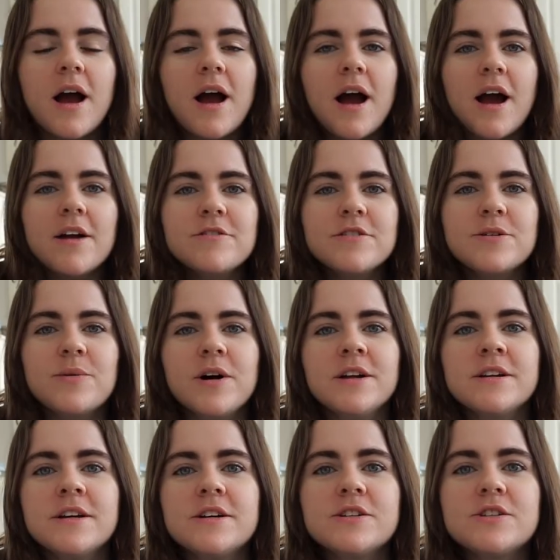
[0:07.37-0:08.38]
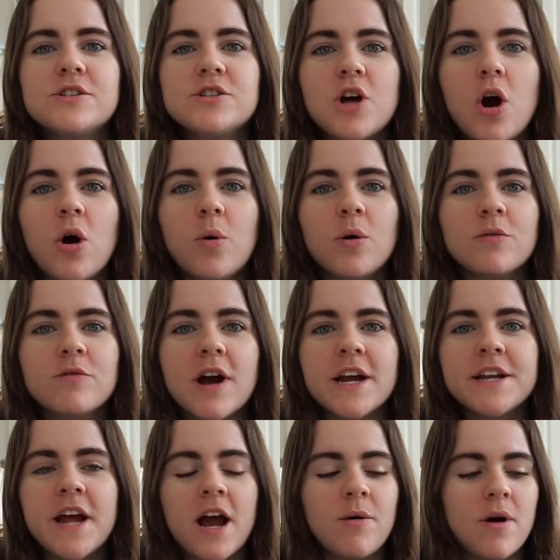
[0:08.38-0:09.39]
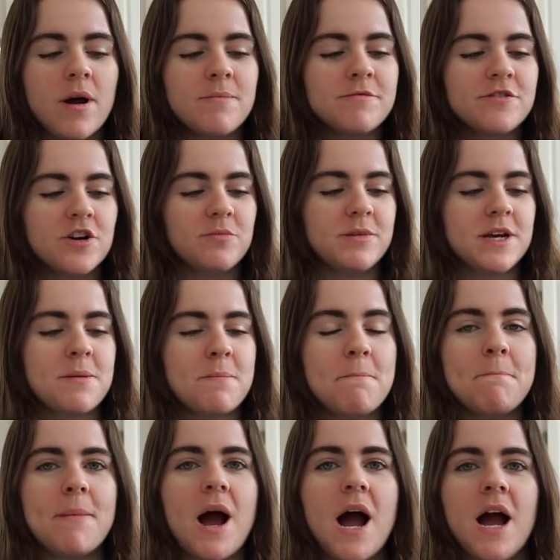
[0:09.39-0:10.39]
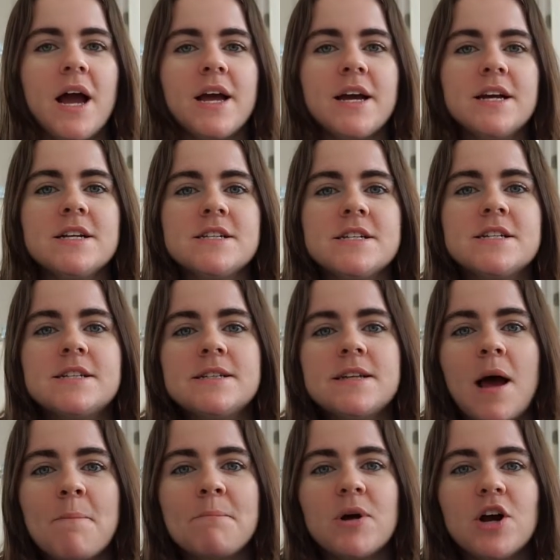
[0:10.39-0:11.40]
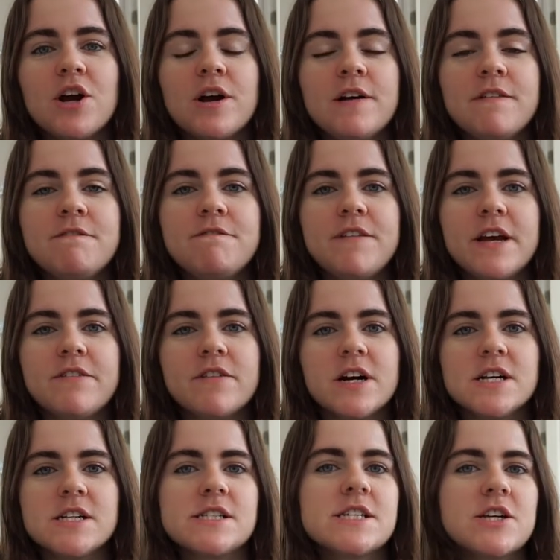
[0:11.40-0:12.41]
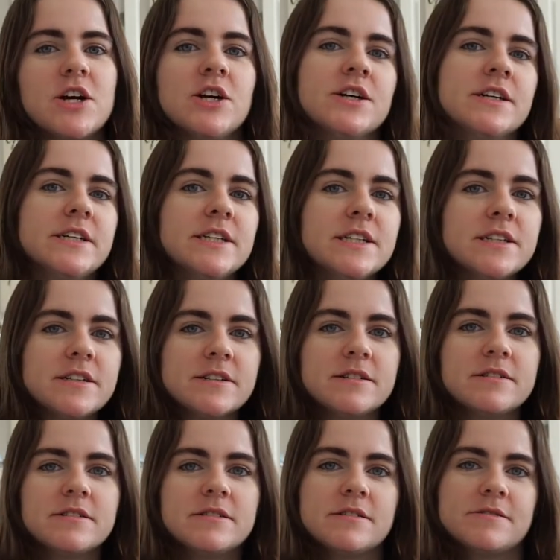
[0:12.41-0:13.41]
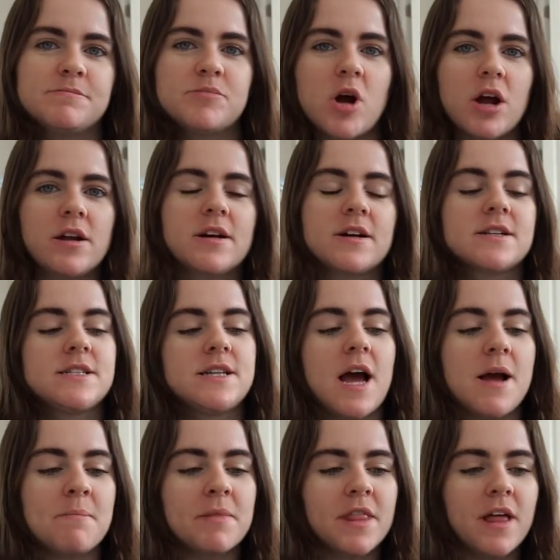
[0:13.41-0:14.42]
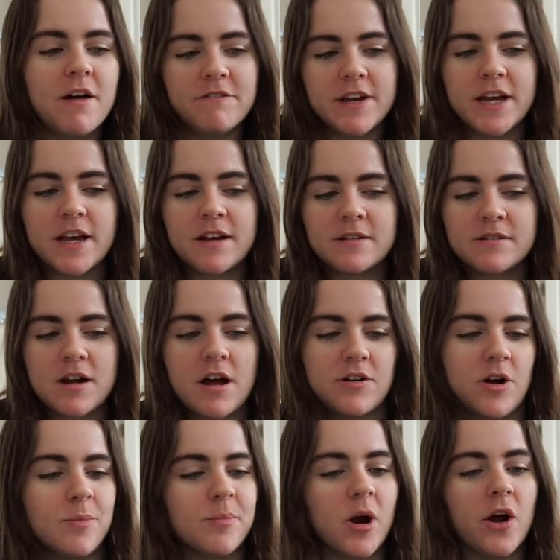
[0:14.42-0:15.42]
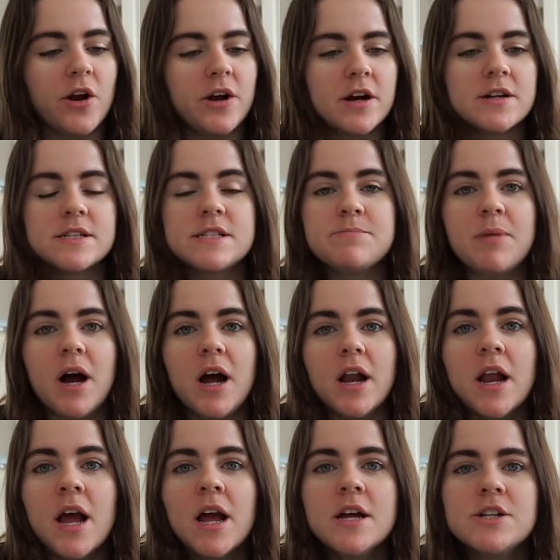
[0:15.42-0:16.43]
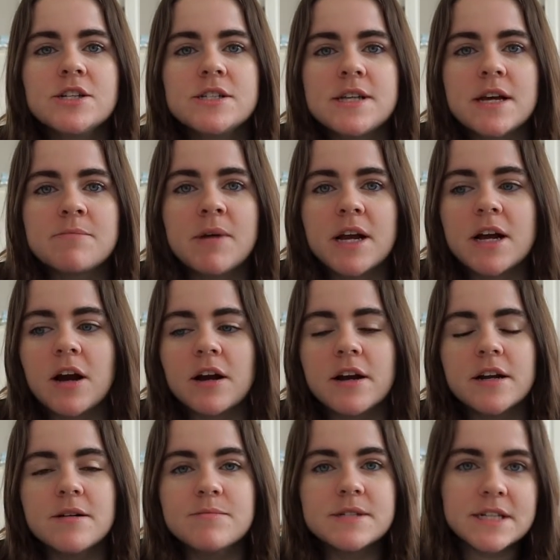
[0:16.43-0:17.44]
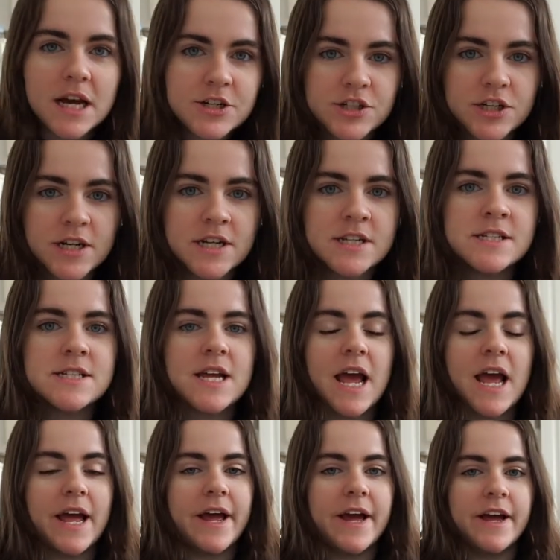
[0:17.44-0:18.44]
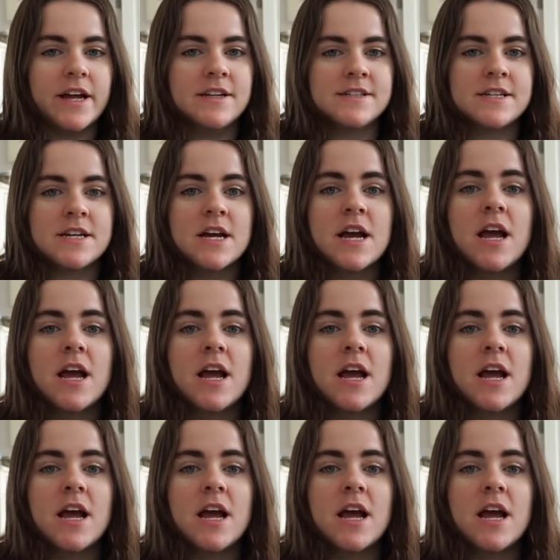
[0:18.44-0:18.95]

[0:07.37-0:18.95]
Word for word: Hi everyone, so right now I'm filming my December favorites, current products I'm loving, not all products, but just like my current obsessions, and